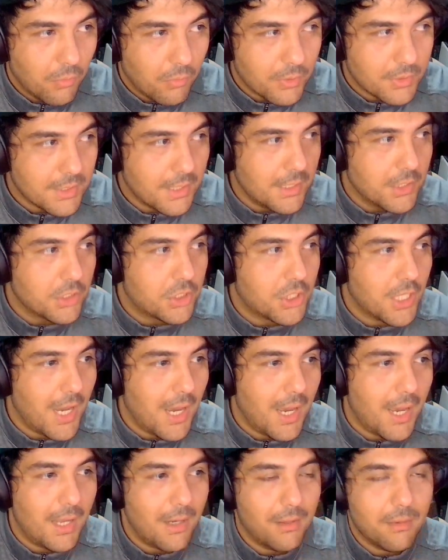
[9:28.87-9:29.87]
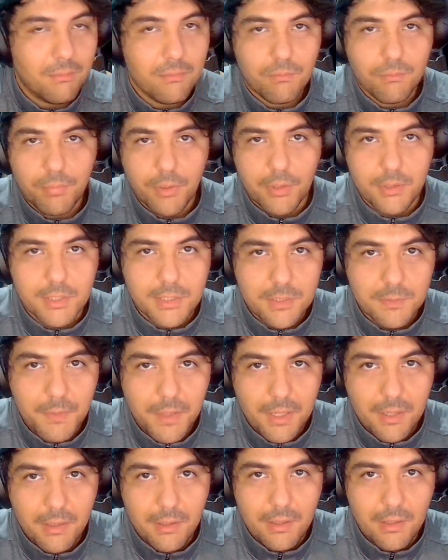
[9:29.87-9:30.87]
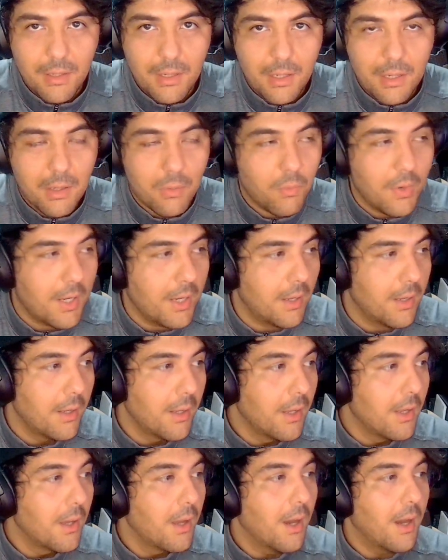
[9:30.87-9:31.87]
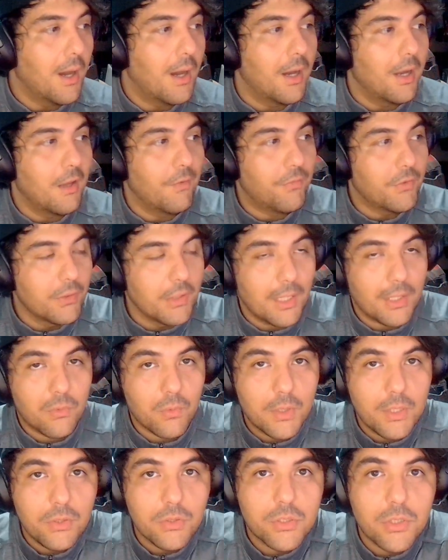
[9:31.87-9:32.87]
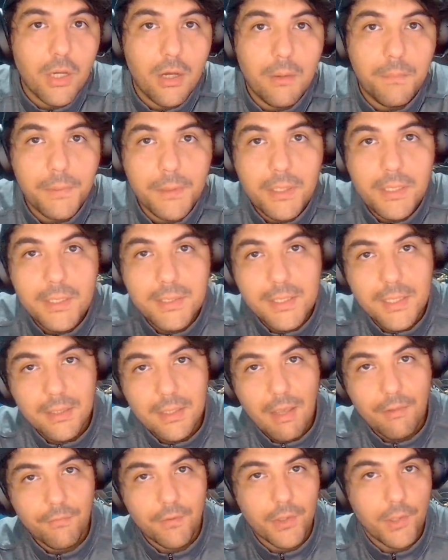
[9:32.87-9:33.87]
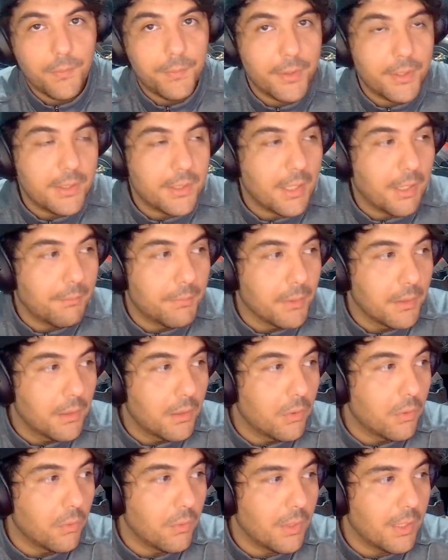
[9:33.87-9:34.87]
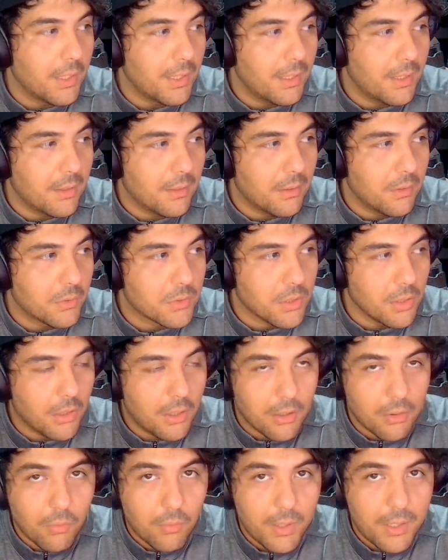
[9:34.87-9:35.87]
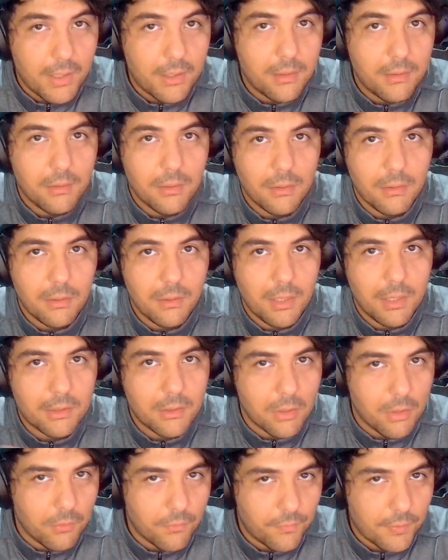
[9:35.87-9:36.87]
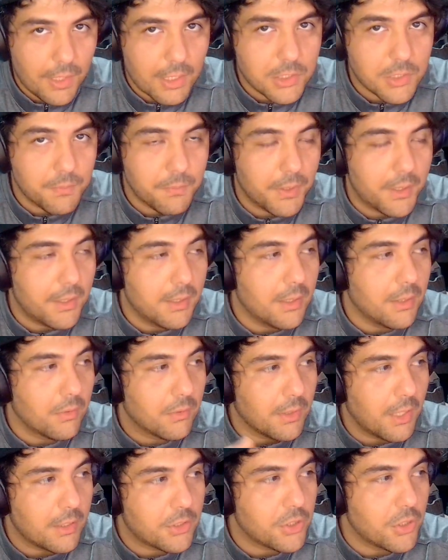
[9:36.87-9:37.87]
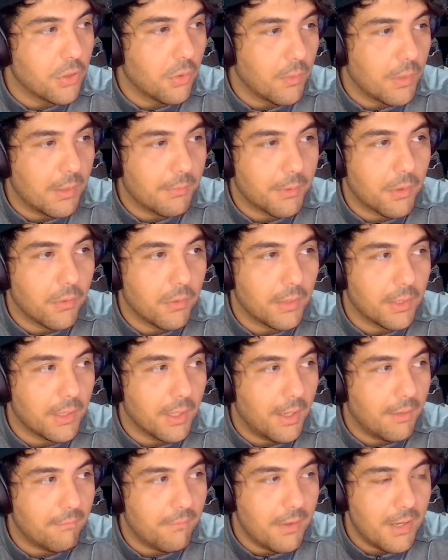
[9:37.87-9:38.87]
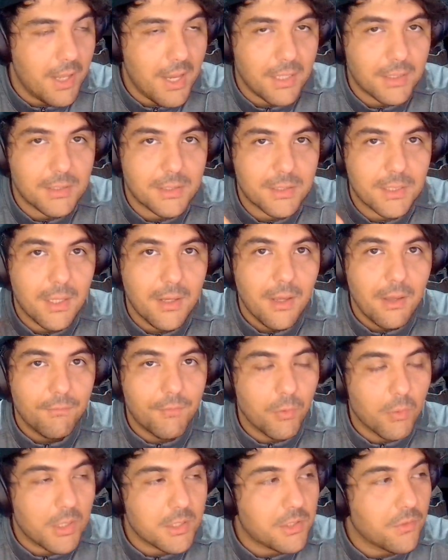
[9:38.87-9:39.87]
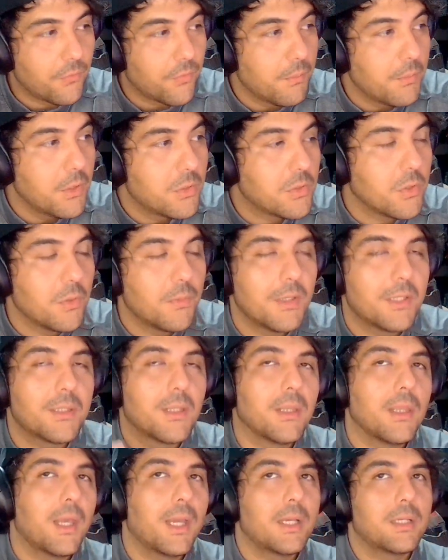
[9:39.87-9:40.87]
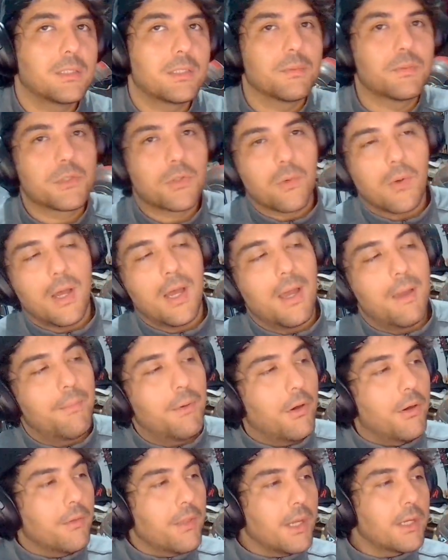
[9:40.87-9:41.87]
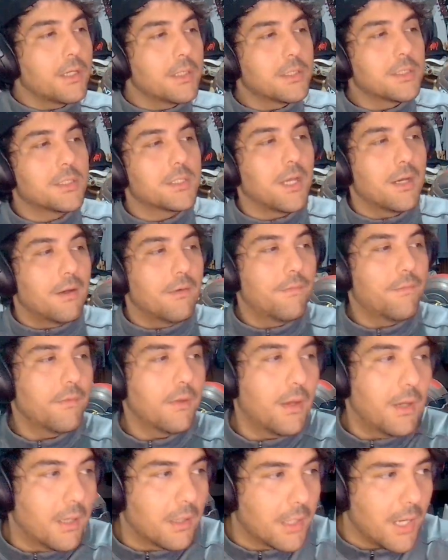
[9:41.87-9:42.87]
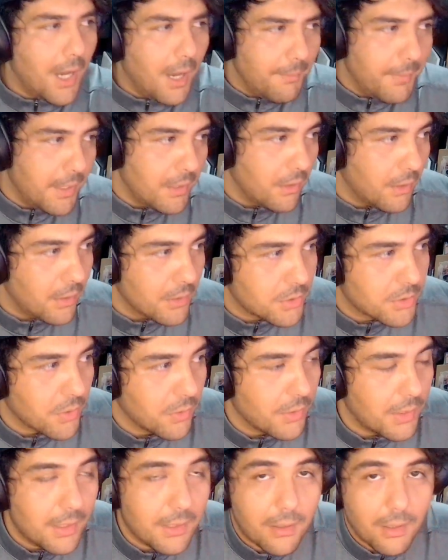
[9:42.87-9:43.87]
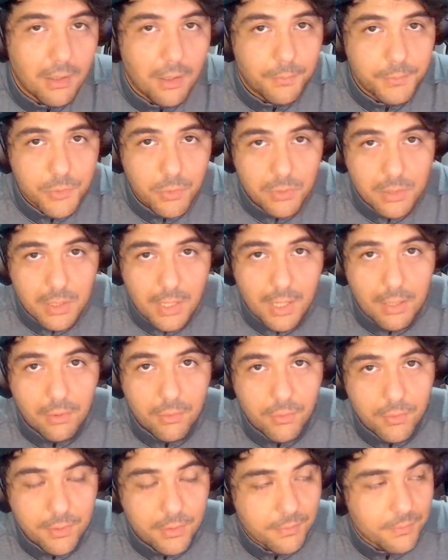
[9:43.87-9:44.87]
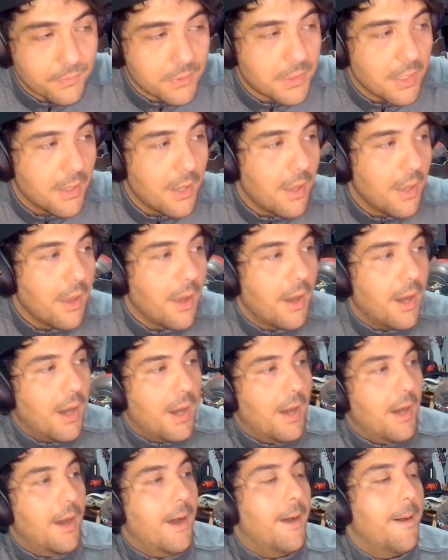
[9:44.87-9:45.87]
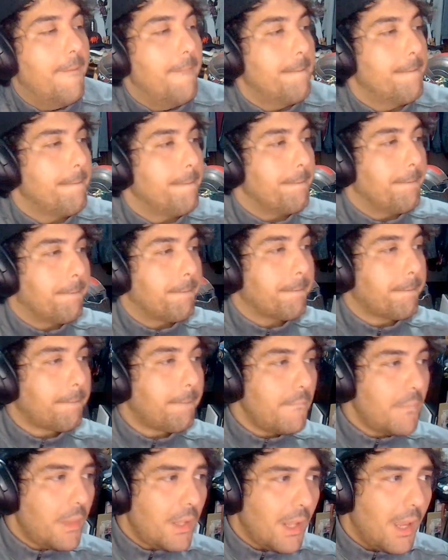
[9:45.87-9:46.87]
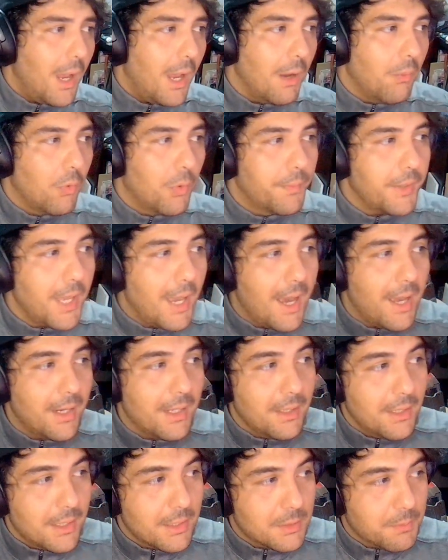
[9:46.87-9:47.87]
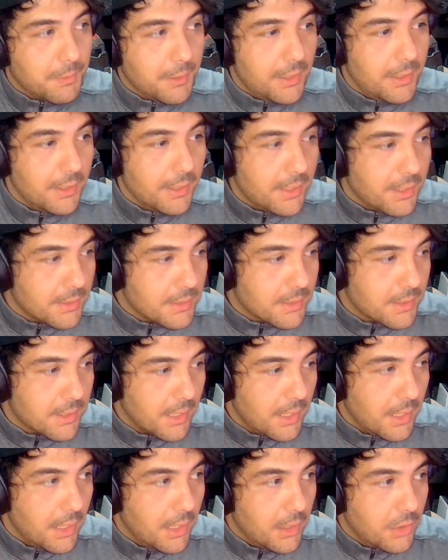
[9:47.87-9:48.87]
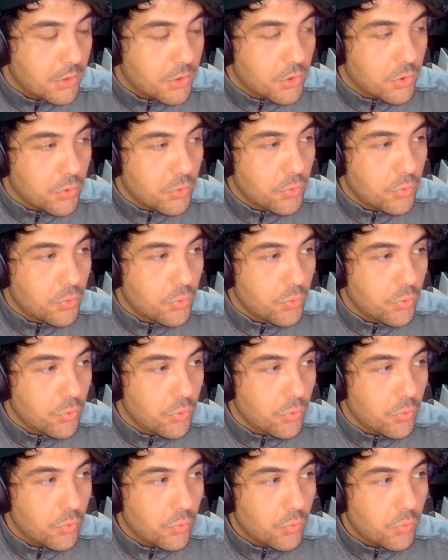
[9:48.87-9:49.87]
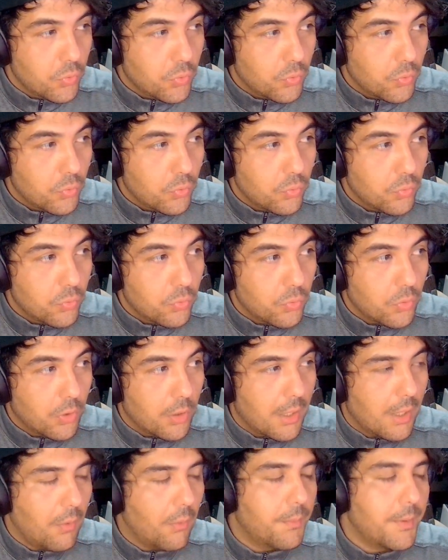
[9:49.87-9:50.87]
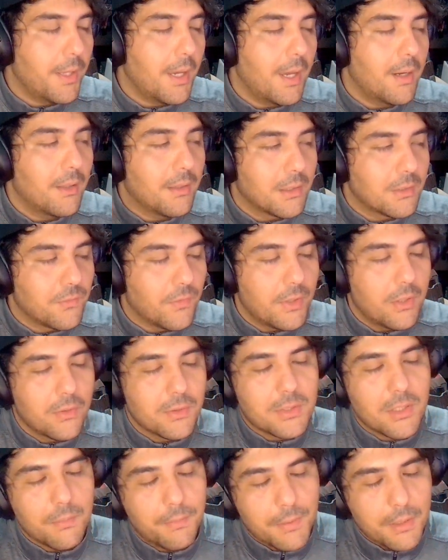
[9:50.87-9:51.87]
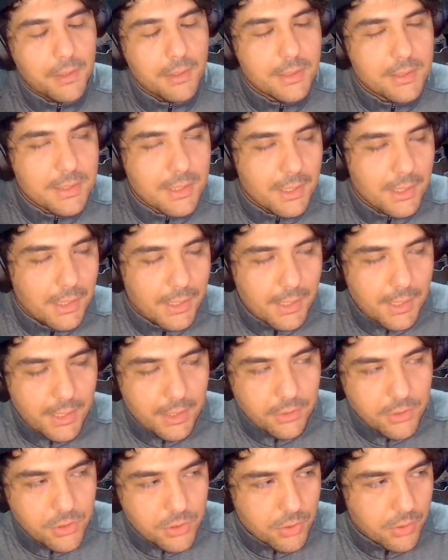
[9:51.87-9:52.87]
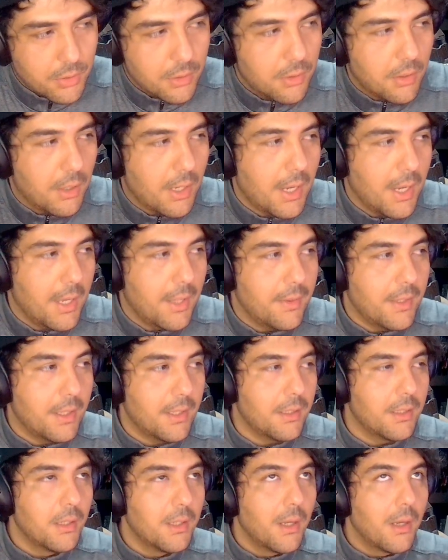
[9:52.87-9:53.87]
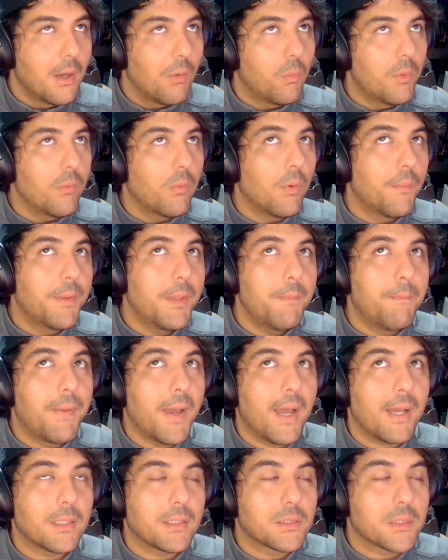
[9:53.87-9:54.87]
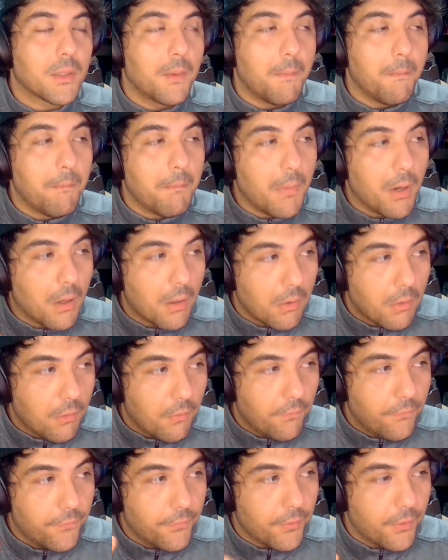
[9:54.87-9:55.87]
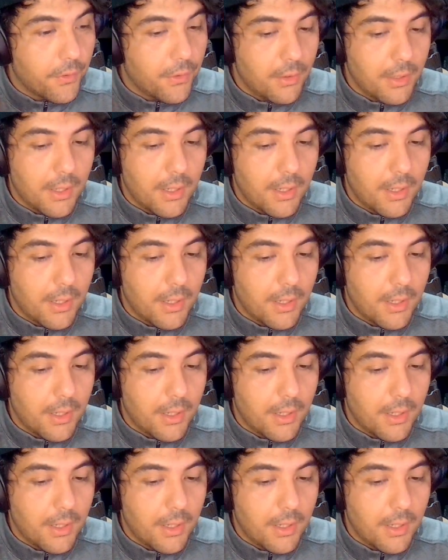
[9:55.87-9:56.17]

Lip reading: in chat, participated in any way. If you like what you saw, please hit that follow button down below. It goes a long way. Hit the notification button. It'll let you know when I'm going live next. If you're watching from YouTube, hit the like, subscribe, all that good stuff. Comment also. It helps with the algorithms. Um, I will be adding this playlist into, or I will be adding this video into the playlist later, and then we will be back tomorrow for